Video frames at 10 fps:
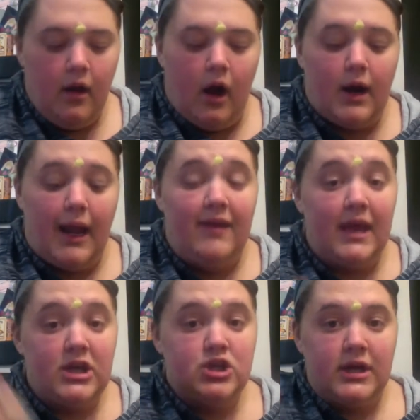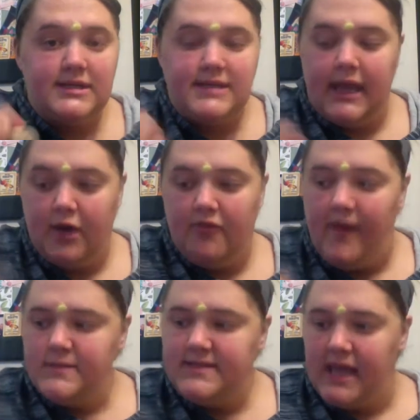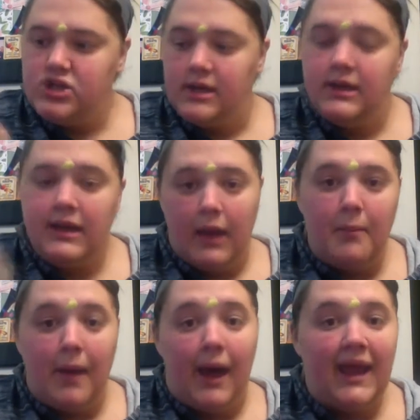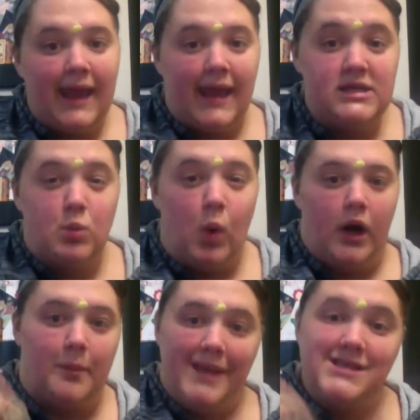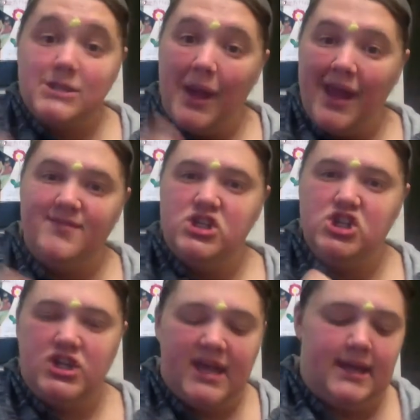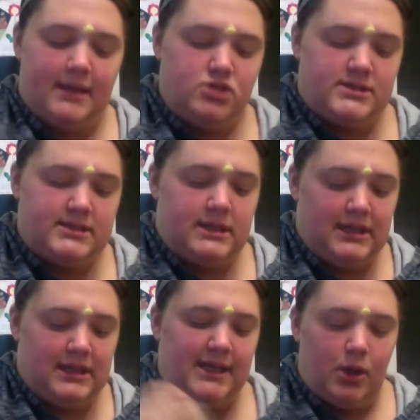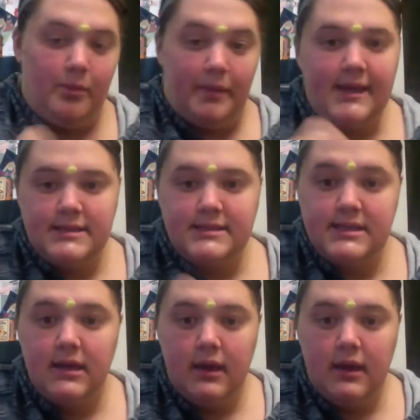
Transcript: All right, next you're gonna take your foundation, and mine is water-based, so I have to shake it up just a little bit.